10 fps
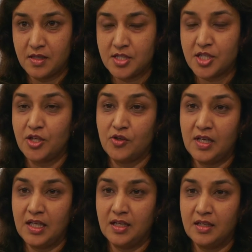and
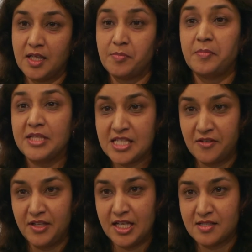security that public
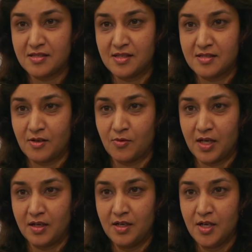safety agencies
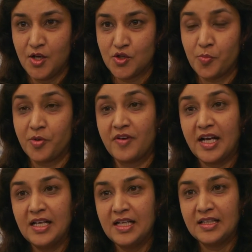require. So
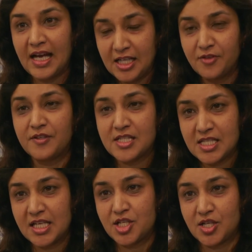providing that
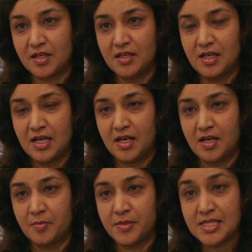differentiation
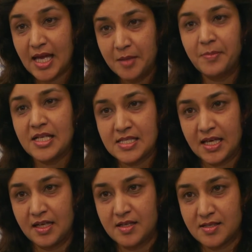side by
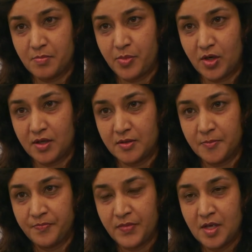side is important.
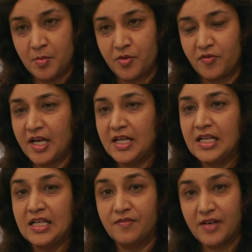
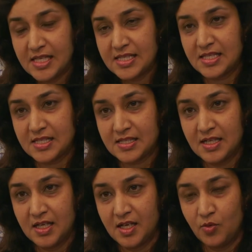Providing devices
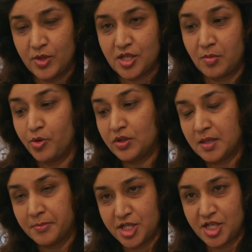which are both
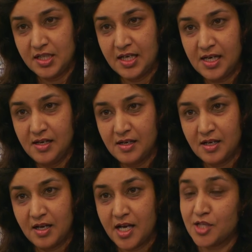commercial grade
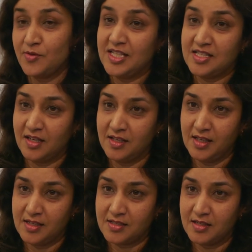as well as
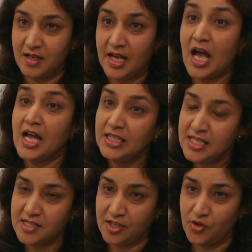ruggedized and highly
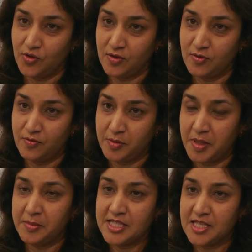secure for
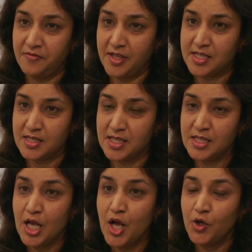public safety agencies
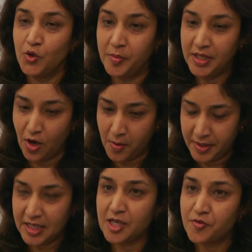to be
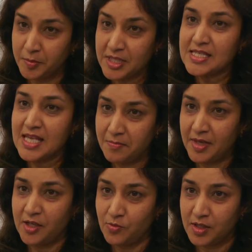operated from the same
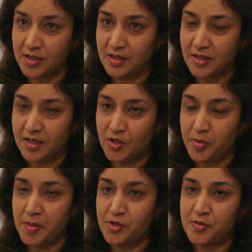network and to
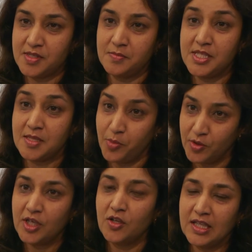be able to be
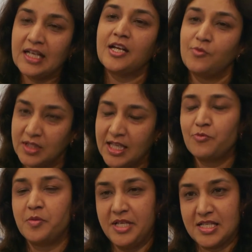supported on that network, that
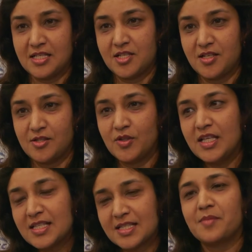would be essential. So
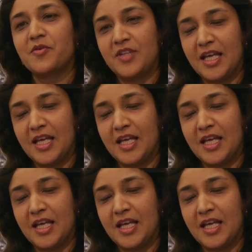these are some of